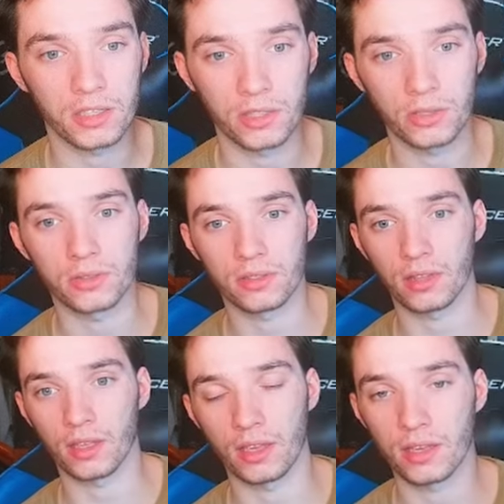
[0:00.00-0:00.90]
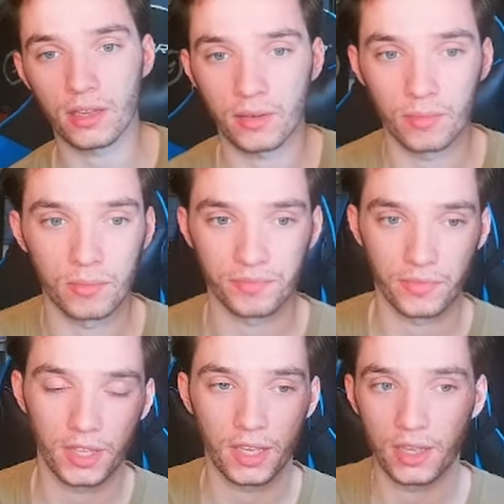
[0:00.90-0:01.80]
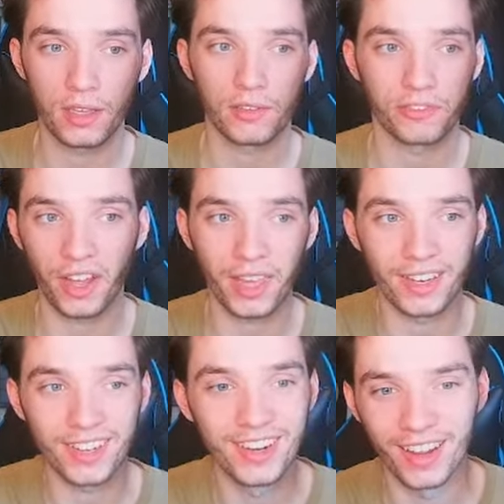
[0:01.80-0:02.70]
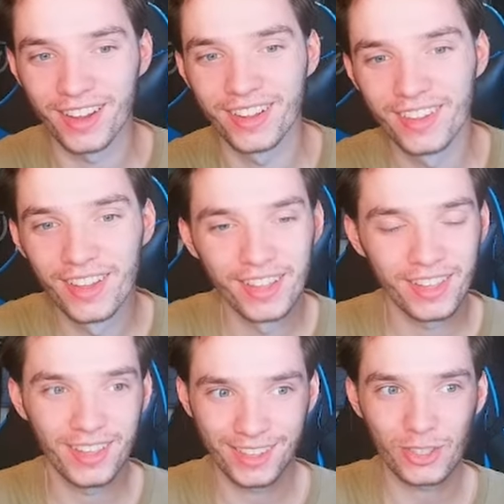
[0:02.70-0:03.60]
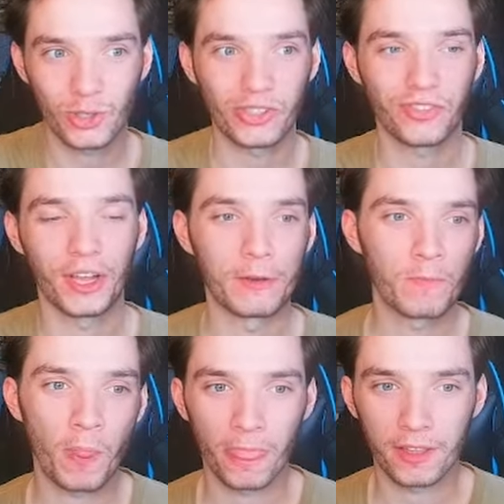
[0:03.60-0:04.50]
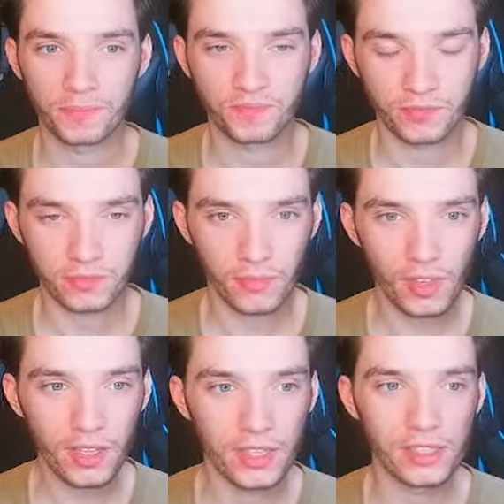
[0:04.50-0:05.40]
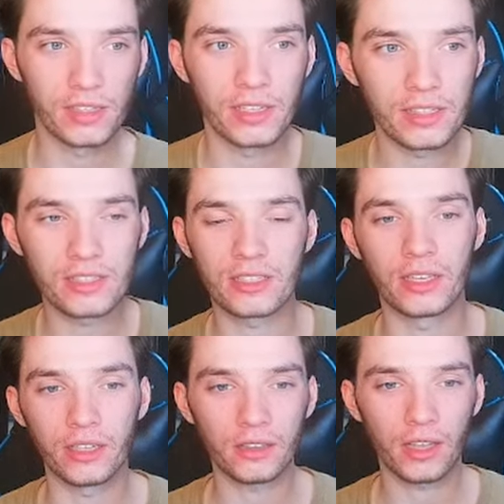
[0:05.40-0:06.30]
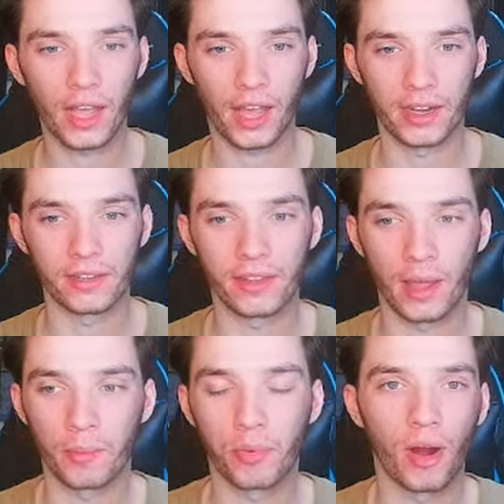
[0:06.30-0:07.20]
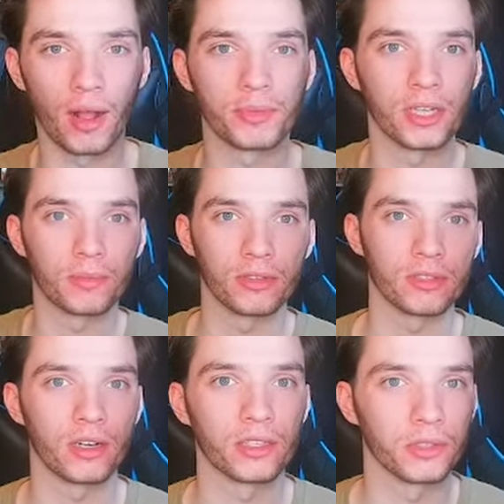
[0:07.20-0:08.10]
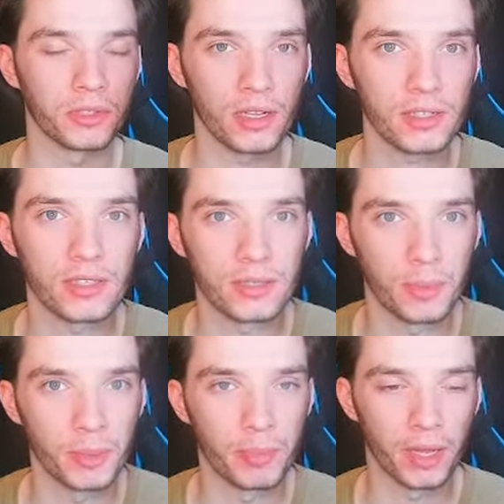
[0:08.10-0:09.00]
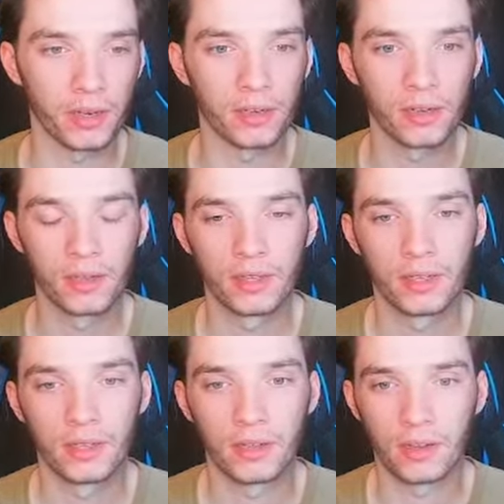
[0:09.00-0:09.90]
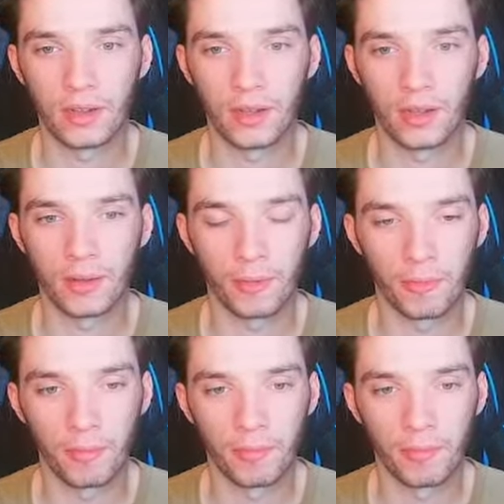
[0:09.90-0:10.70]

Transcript: those things. He can. He can fight. He can sword fight. Is it his skill at it that props up Rosario Dawson to be better? Um,